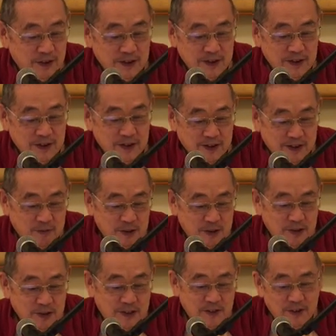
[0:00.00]
We're trying to go
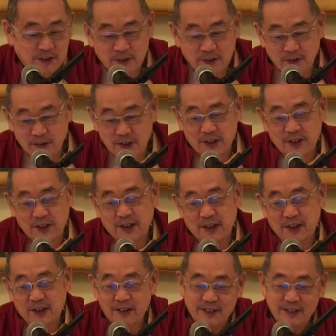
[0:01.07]
to Krishna,
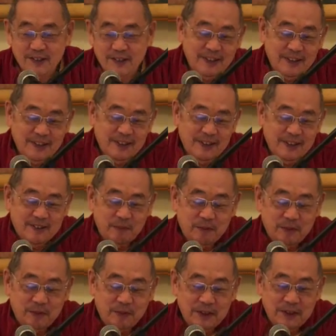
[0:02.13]
trying to get complete
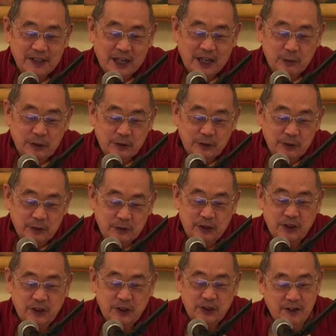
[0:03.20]
attachment to Krishna,
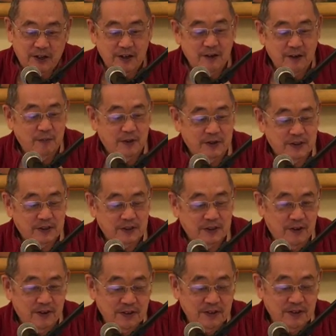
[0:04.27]
but as long as
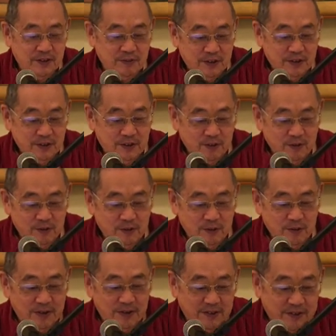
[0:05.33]
we hold on to
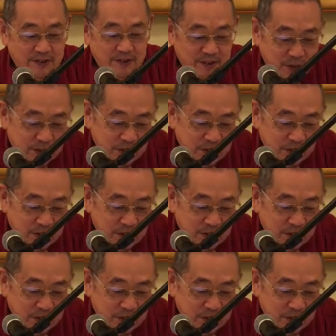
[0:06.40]
the material